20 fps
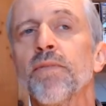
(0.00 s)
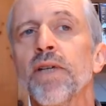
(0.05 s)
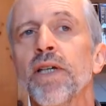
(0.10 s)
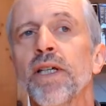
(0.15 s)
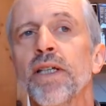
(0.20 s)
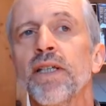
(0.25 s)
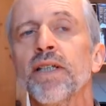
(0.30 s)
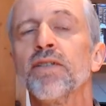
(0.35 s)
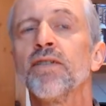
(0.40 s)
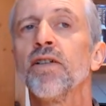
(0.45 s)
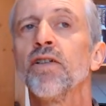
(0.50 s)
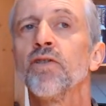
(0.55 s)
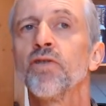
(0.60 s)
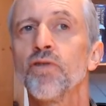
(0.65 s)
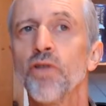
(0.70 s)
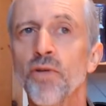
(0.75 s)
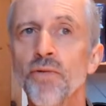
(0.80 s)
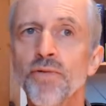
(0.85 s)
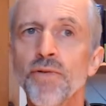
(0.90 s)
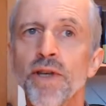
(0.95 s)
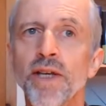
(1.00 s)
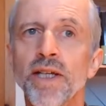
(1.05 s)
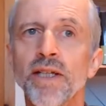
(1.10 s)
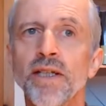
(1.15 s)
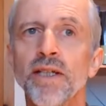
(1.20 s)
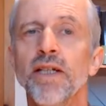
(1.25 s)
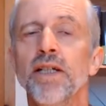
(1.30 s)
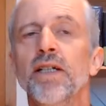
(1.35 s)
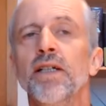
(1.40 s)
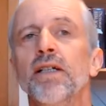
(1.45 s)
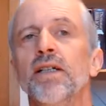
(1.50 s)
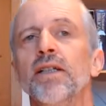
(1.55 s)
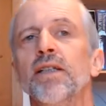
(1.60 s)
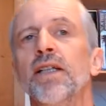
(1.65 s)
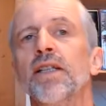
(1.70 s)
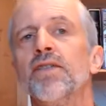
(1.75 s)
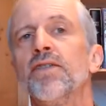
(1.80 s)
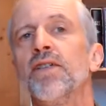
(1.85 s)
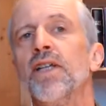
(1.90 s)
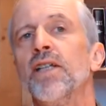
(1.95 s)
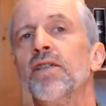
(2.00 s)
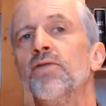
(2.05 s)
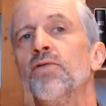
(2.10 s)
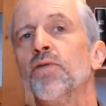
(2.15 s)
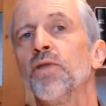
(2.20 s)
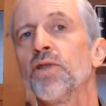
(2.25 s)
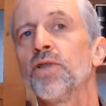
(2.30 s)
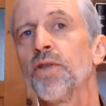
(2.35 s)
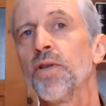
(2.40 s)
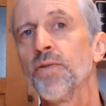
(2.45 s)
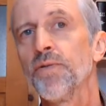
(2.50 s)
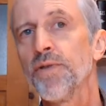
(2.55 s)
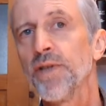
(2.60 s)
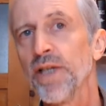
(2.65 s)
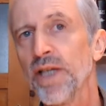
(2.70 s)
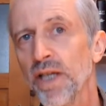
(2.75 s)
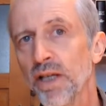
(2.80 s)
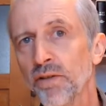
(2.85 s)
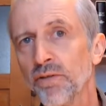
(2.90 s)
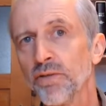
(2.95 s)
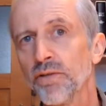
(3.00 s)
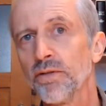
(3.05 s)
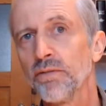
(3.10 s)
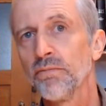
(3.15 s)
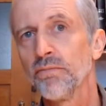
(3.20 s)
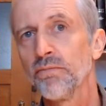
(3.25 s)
It is something that stands for something else.